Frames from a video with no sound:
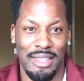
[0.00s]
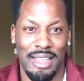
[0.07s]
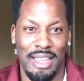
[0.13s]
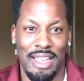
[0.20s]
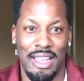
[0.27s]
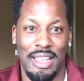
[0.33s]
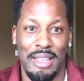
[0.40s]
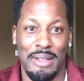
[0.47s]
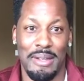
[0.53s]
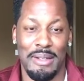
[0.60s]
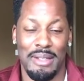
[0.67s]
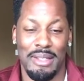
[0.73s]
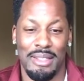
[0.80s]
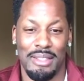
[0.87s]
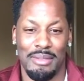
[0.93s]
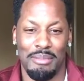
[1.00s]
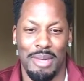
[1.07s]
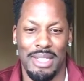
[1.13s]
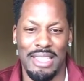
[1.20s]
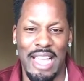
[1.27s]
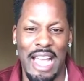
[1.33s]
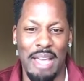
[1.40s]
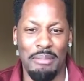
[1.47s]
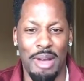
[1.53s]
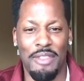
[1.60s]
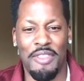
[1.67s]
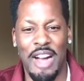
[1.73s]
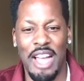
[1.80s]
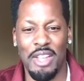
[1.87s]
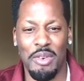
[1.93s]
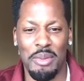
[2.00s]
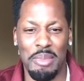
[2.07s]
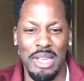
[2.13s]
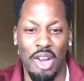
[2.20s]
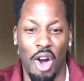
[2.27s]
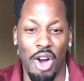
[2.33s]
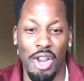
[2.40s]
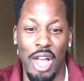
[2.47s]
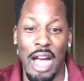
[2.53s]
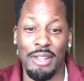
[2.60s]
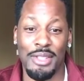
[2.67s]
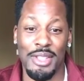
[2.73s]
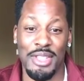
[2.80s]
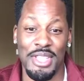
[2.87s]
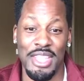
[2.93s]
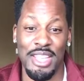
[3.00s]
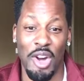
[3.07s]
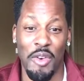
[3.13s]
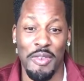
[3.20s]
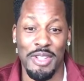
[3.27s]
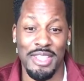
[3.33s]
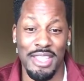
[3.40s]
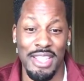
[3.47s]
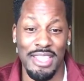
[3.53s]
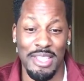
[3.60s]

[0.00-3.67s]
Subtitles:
And my father would be going out to sea overseas.